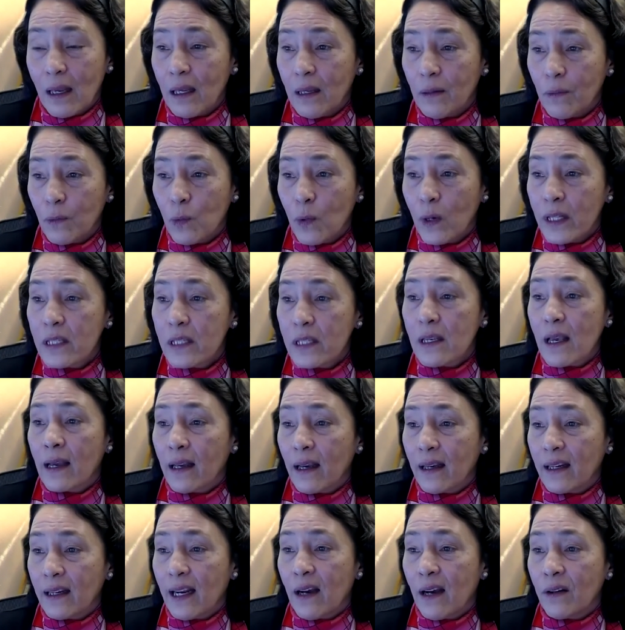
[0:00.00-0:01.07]
once I
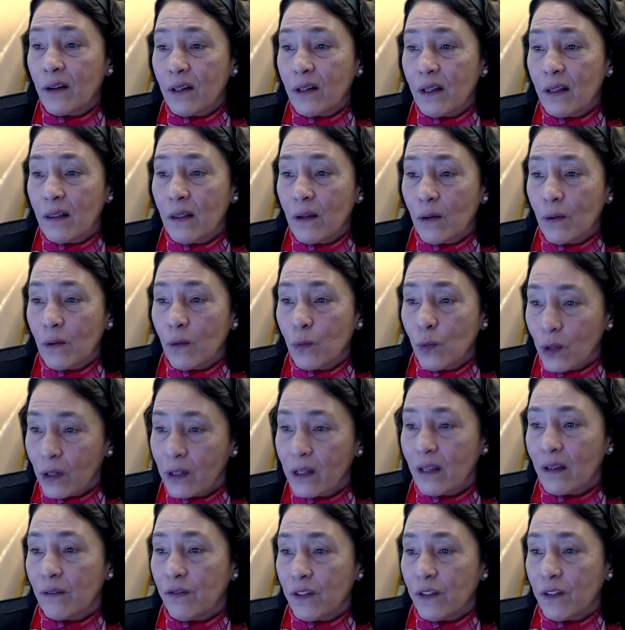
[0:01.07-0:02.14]
got out in the
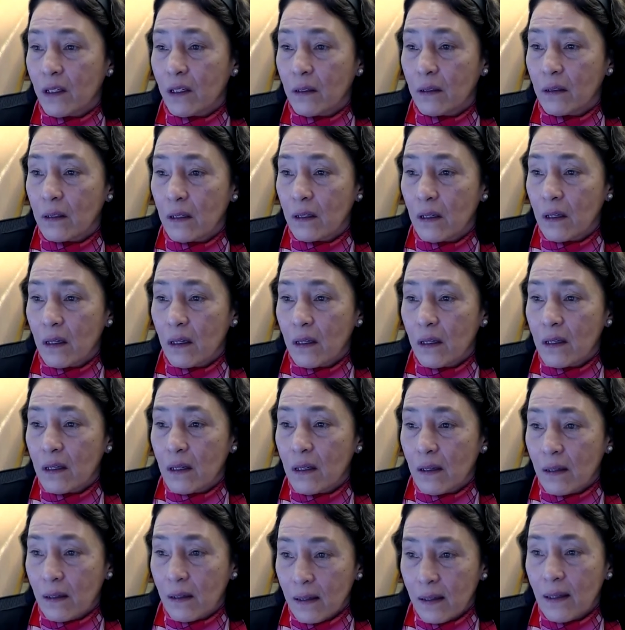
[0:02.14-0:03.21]
working field.
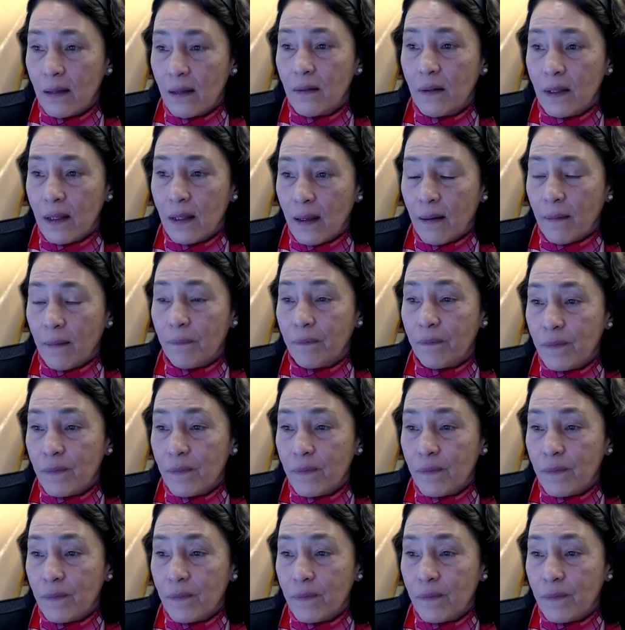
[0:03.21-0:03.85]
Mm -hmm. Yeah.